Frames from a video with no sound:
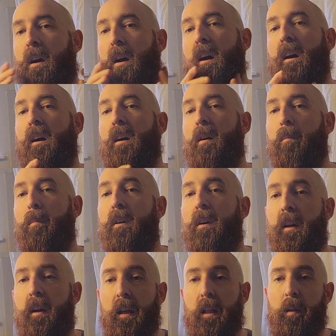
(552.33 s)
I'm
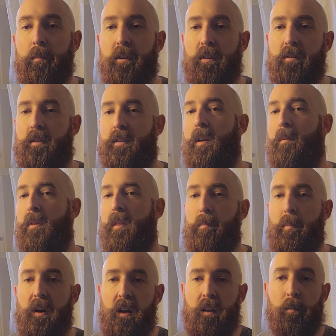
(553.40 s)
going to do the same on the
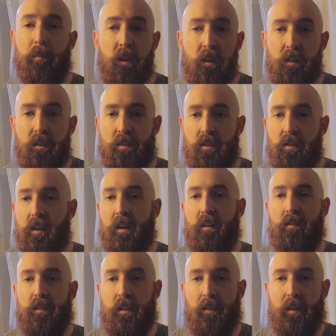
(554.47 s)
bottom. So I'll kind
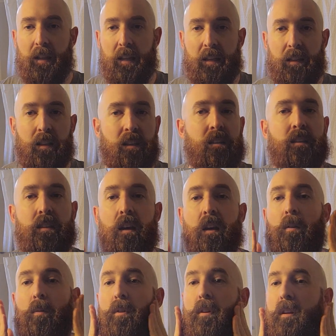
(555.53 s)
of leave it like this.
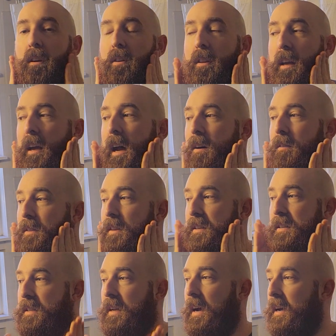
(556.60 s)
Really only have
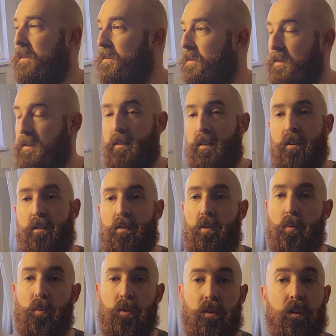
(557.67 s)
these sides. This is also
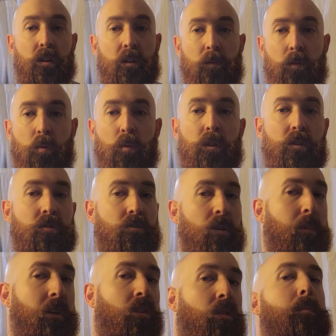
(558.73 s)
really good for when you're
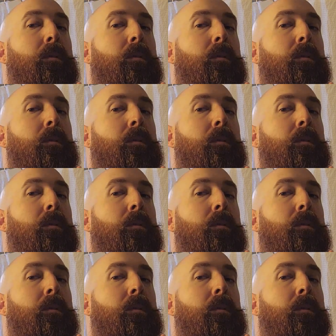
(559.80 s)
trimming your